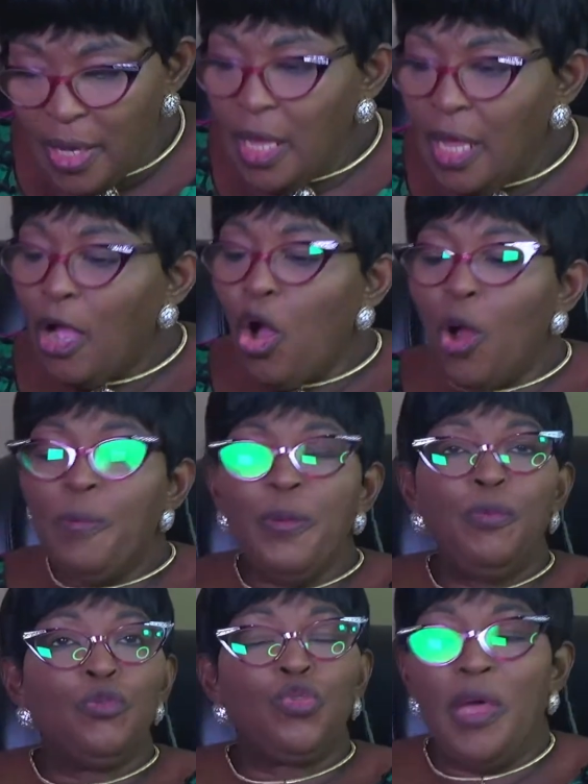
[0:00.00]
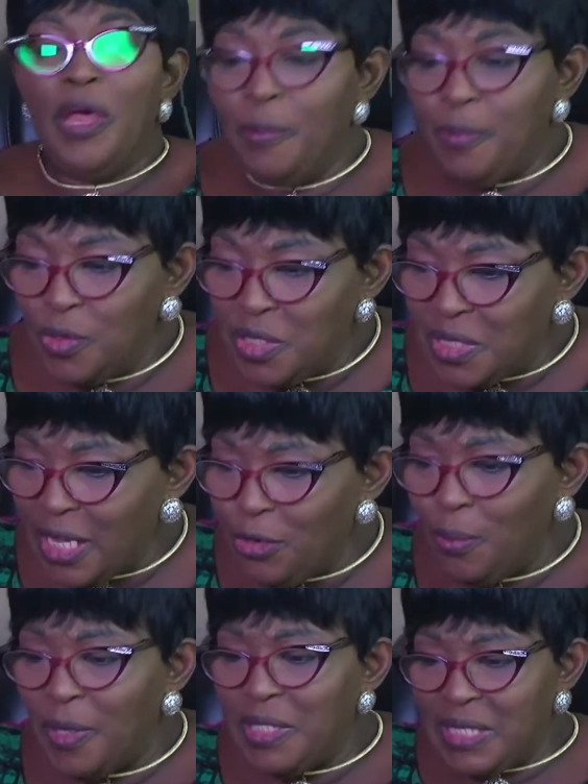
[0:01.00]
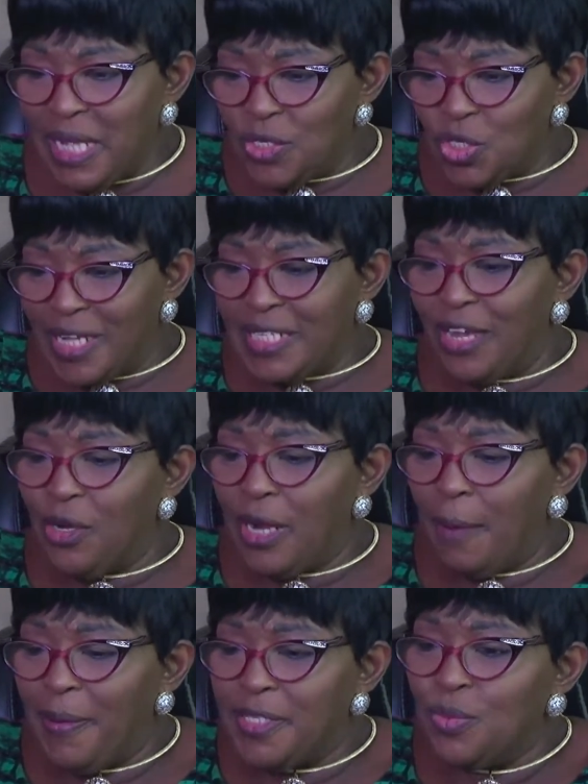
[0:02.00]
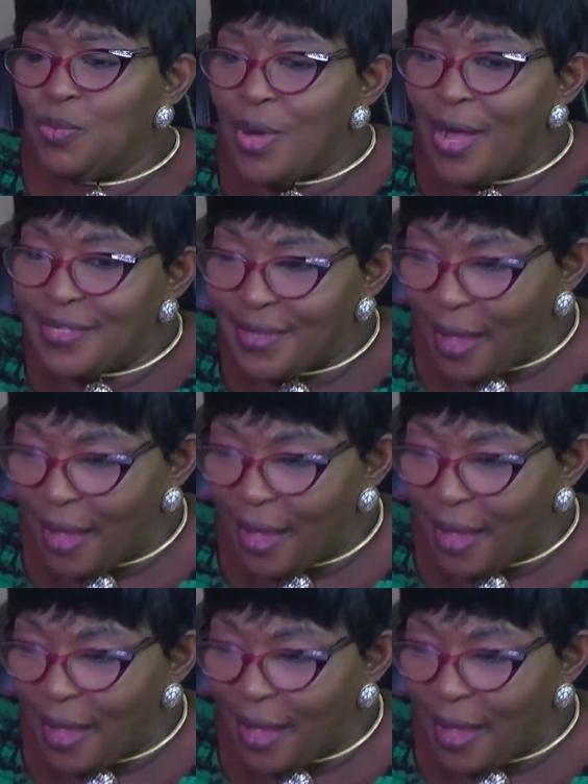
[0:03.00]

Call people to help you. She said, nobody's answering. I said, another person will answer.